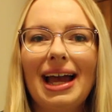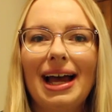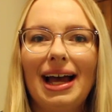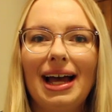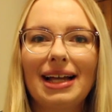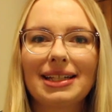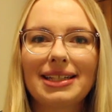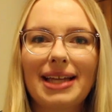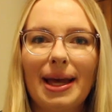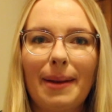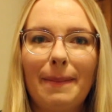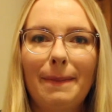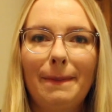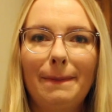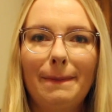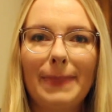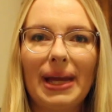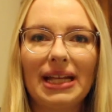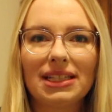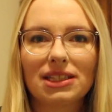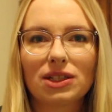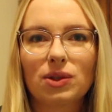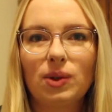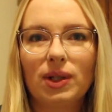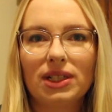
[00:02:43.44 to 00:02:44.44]
and get
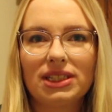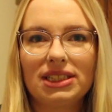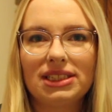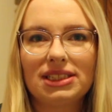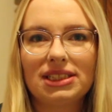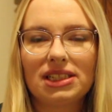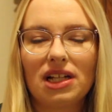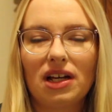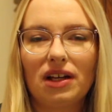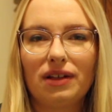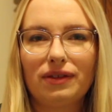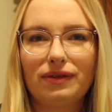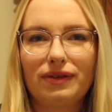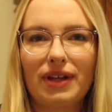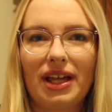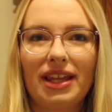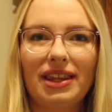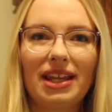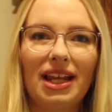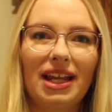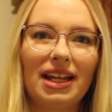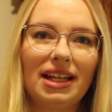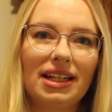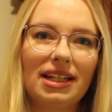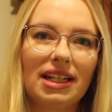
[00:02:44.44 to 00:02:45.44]
better quality stuff
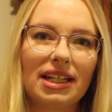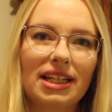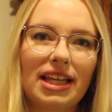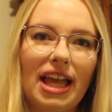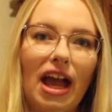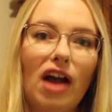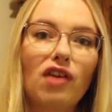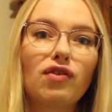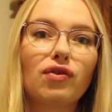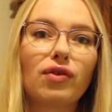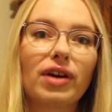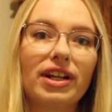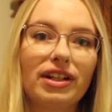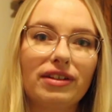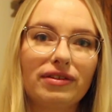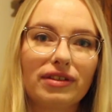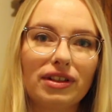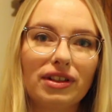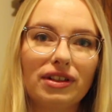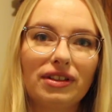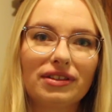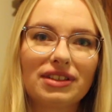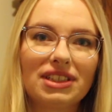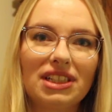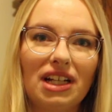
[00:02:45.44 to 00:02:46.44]
and then get rid of a
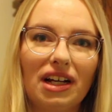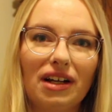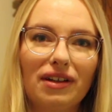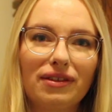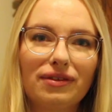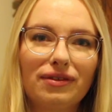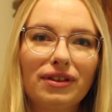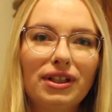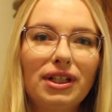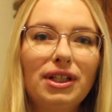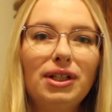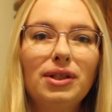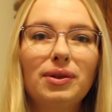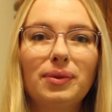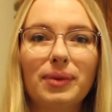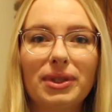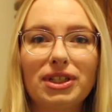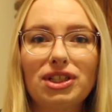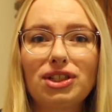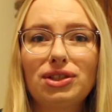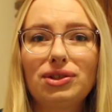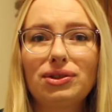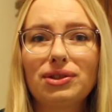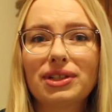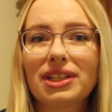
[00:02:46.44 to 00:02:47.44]
lot of stuff.
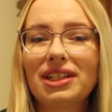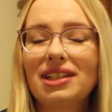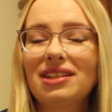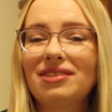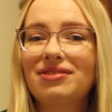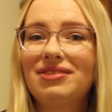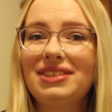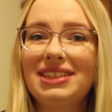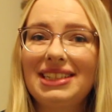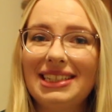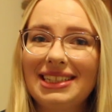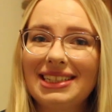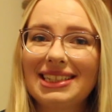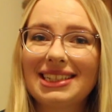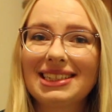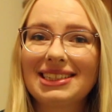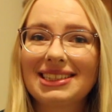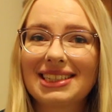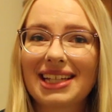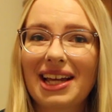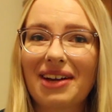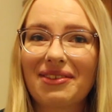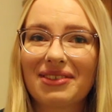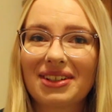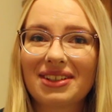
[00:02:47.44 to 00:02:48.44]
Which, talking of needing
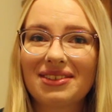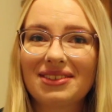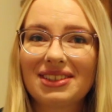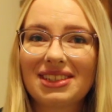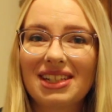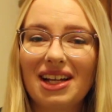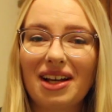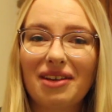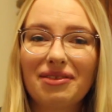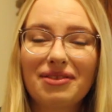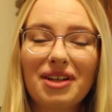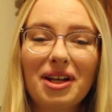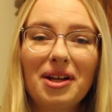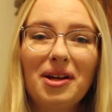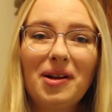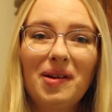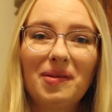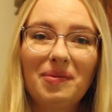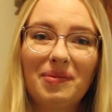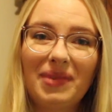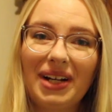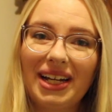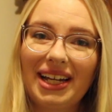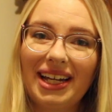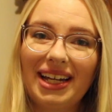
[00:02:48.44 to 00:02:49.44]
to get rid of stuff,
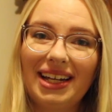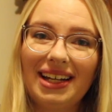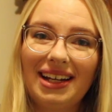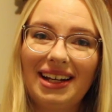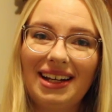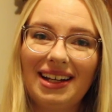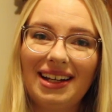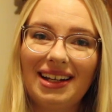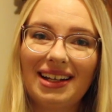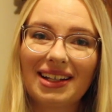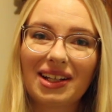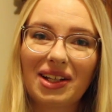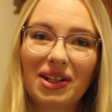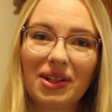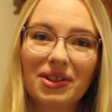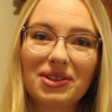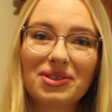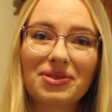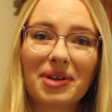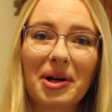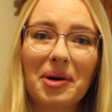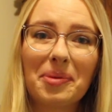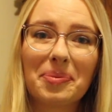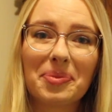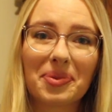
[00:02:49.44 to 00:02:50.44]
my
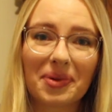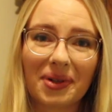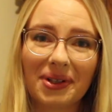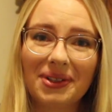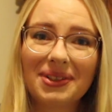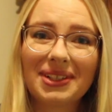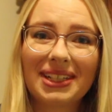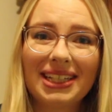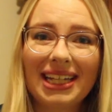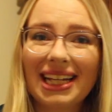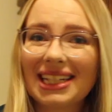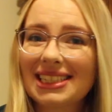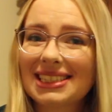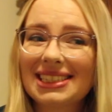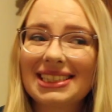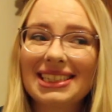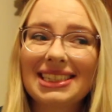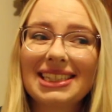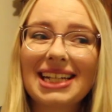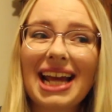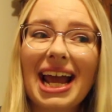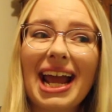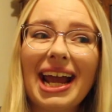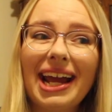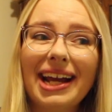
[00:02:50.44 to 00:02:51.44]
clothes rail broke
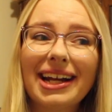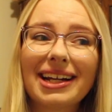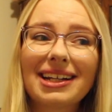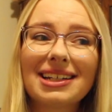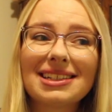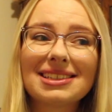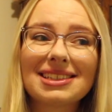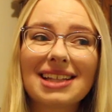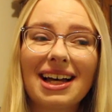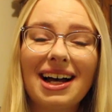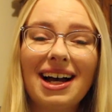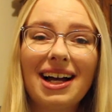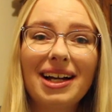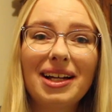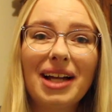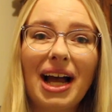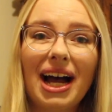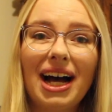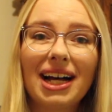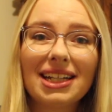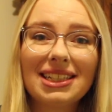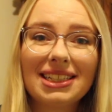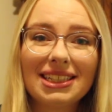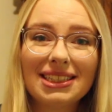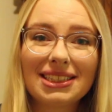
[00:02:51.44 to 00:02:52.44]
yesterday because I
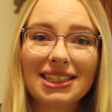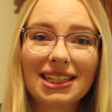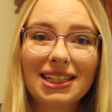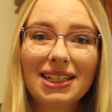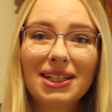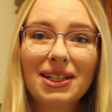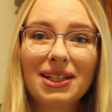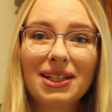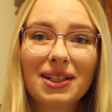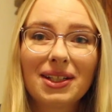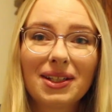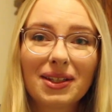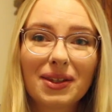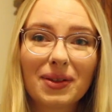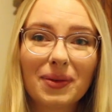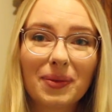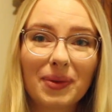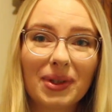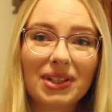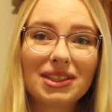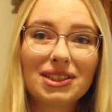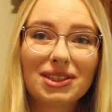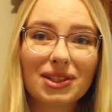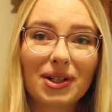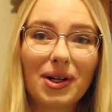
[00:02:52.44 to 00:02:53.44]
added the
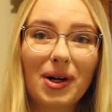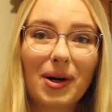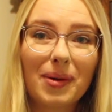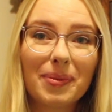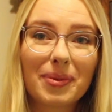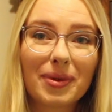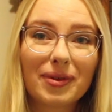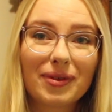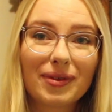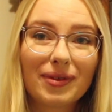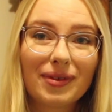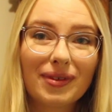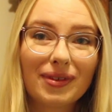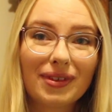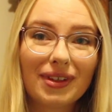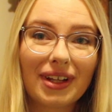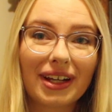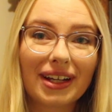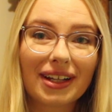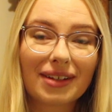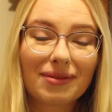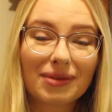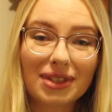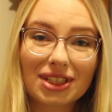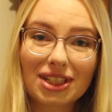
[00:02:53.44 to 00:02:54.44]
one top,
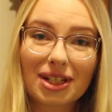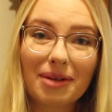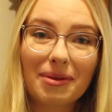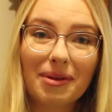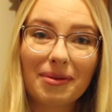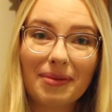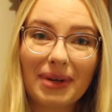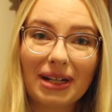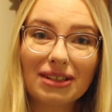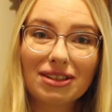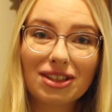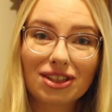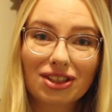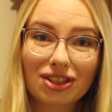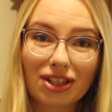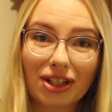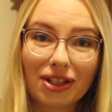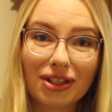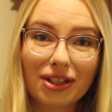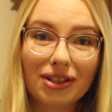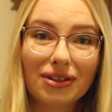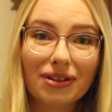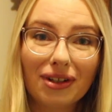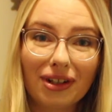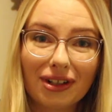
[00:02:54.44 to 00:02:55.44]
like, which I'm about to show
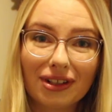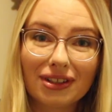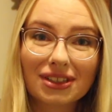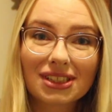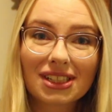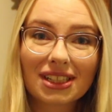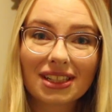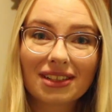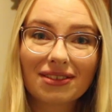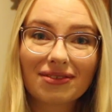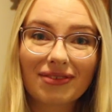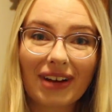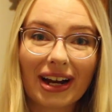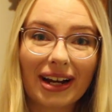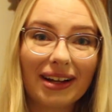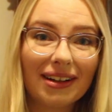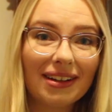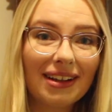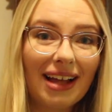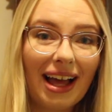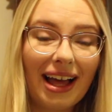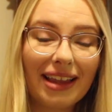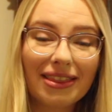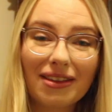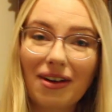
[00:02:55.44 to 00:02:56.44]
you, onto the
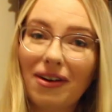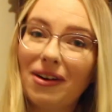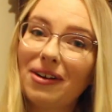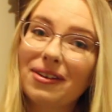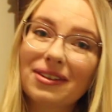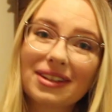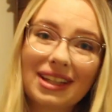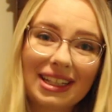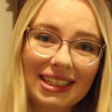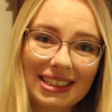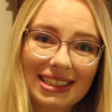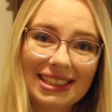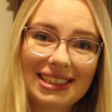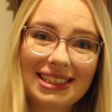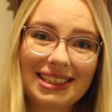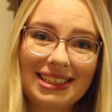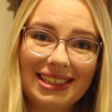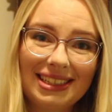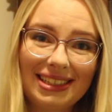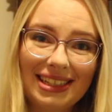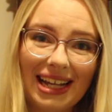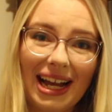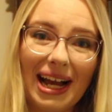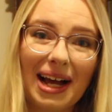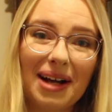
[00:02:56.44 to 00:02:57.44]
rail, and the whole thing
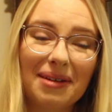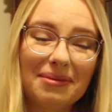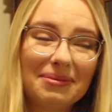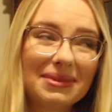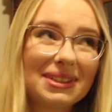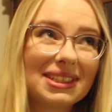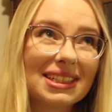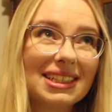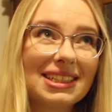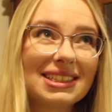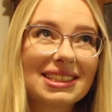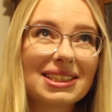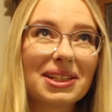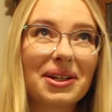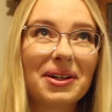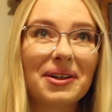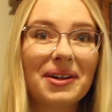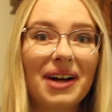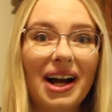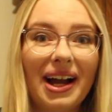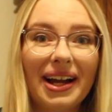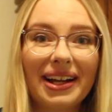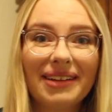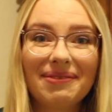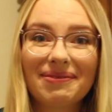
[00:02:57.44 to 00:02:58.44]
snapped.
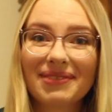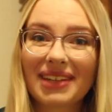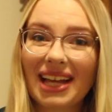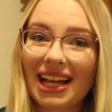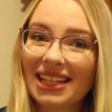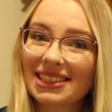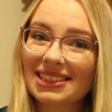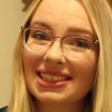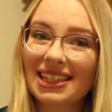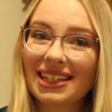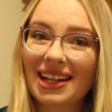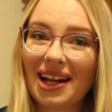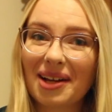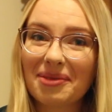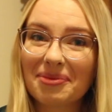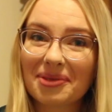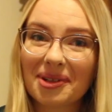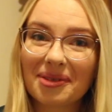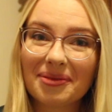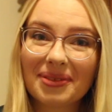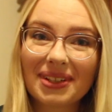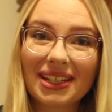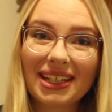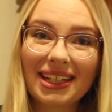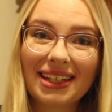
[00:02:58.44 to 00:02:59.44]
So I'm guessing I
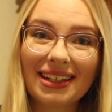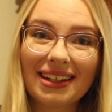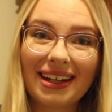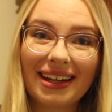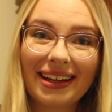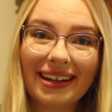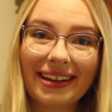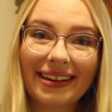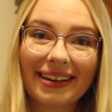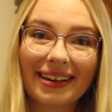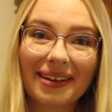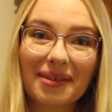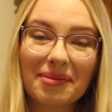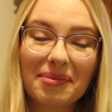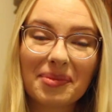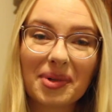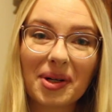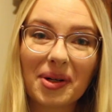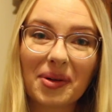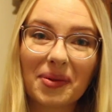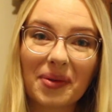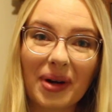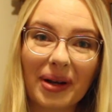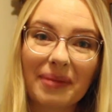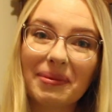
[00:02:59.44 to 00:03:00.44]
probably like
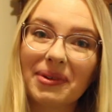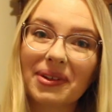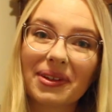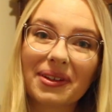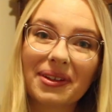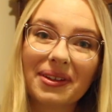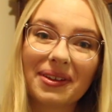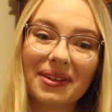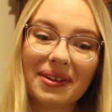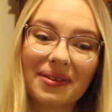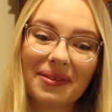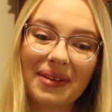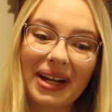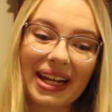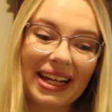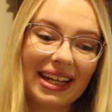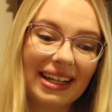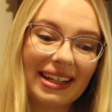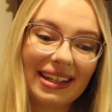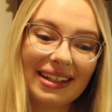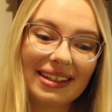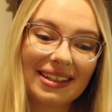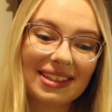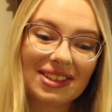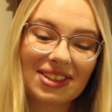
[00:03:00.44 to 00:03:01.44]
put way more than the
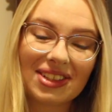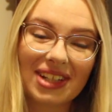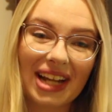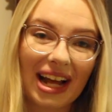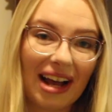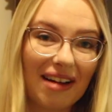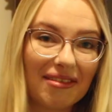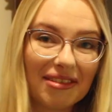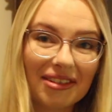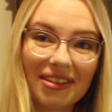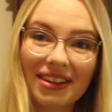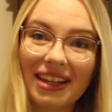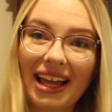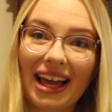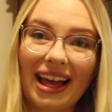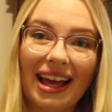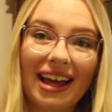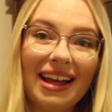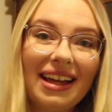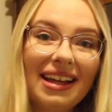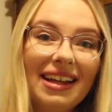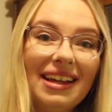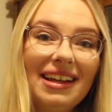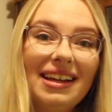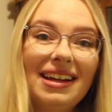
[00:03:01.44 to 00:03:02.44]
weight it should have on
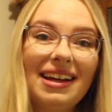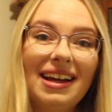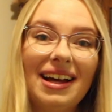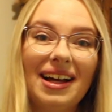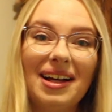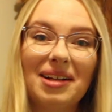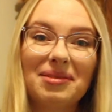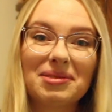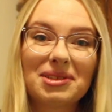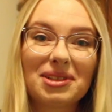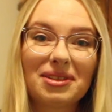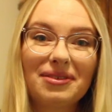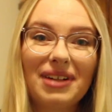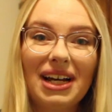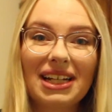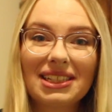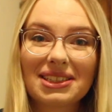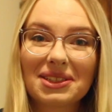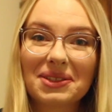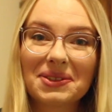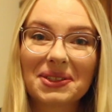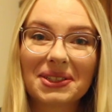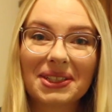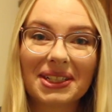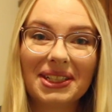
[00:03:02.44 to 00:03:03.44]
there. So I've had
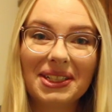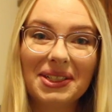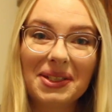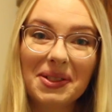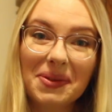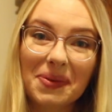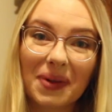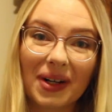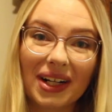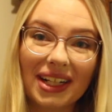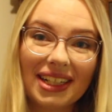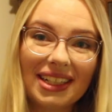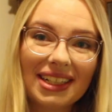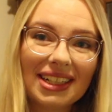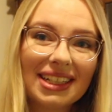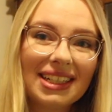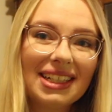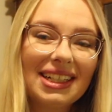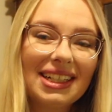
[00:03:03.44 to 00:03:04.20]
to order a new one,